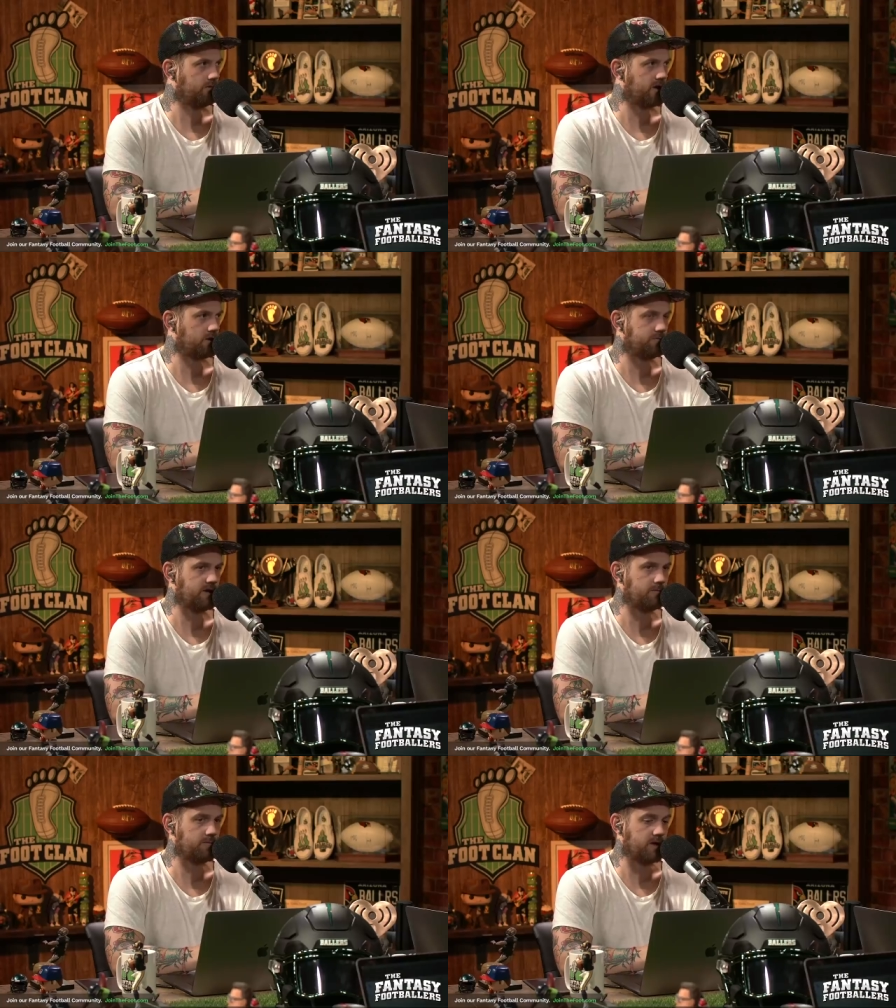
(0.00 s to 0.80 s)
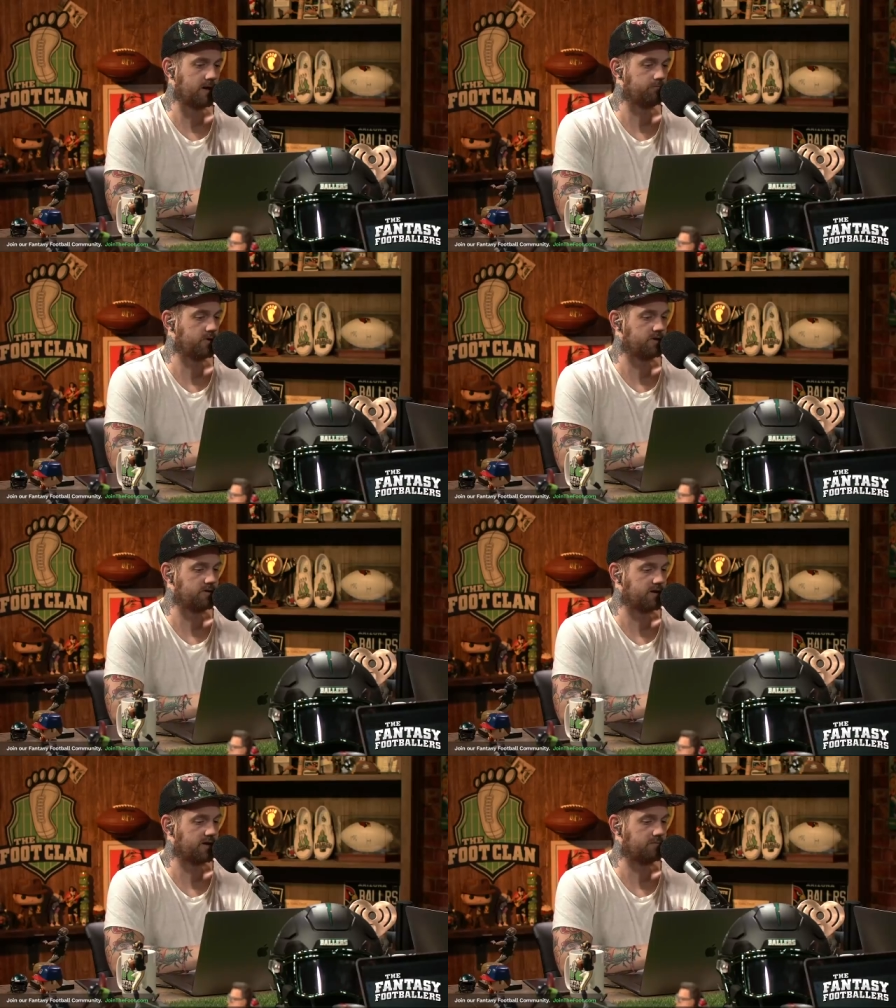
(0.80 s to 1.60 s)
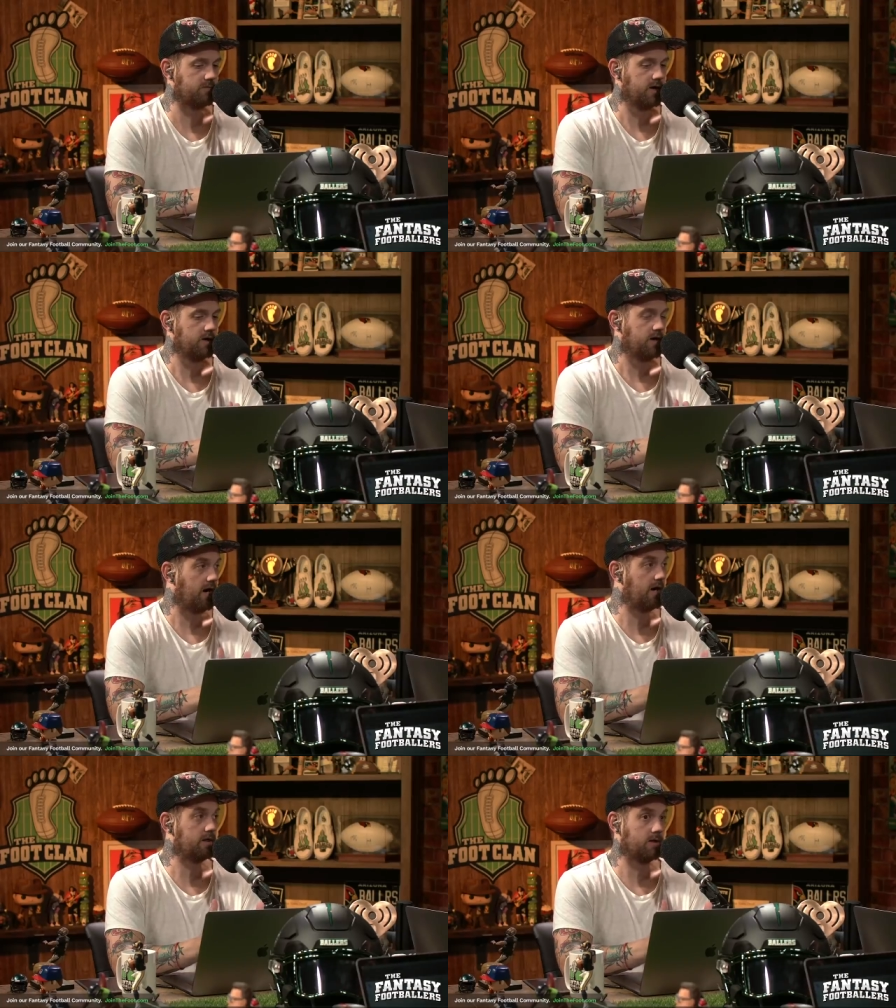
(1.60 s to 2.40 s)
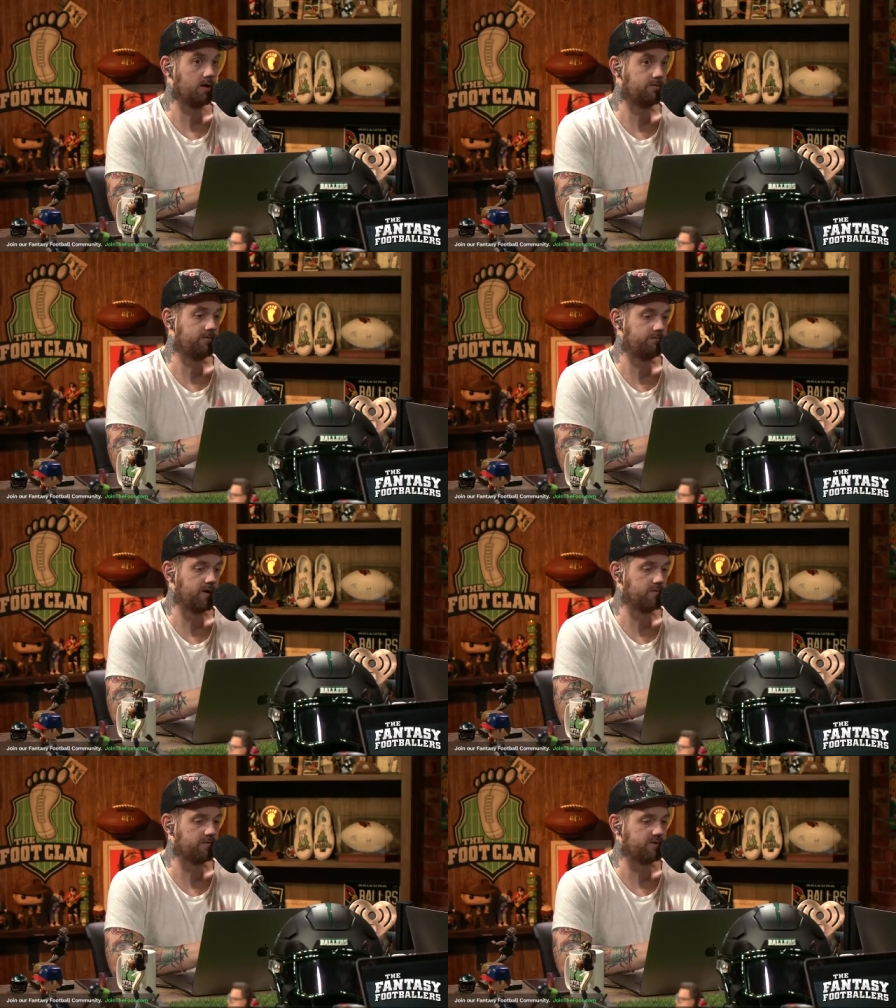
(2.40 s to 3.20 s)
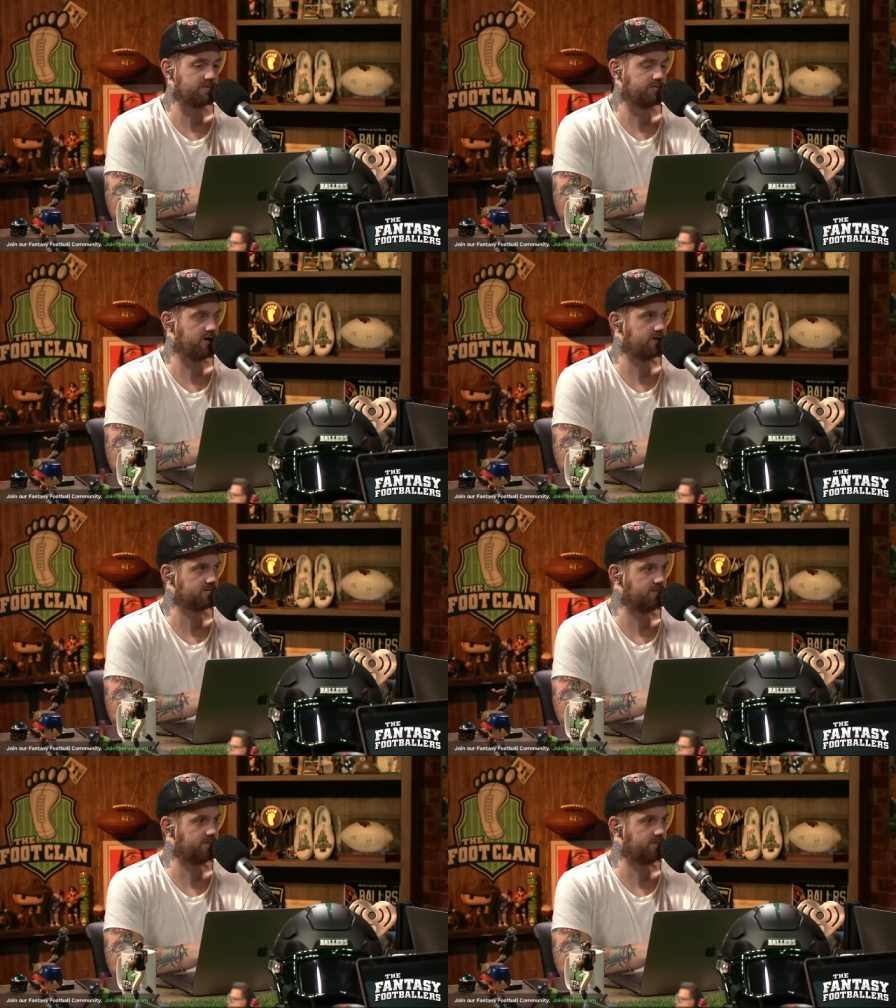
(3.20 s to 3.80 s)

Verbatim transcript: Michael Pittman, but I'm with you that I I love both of these players.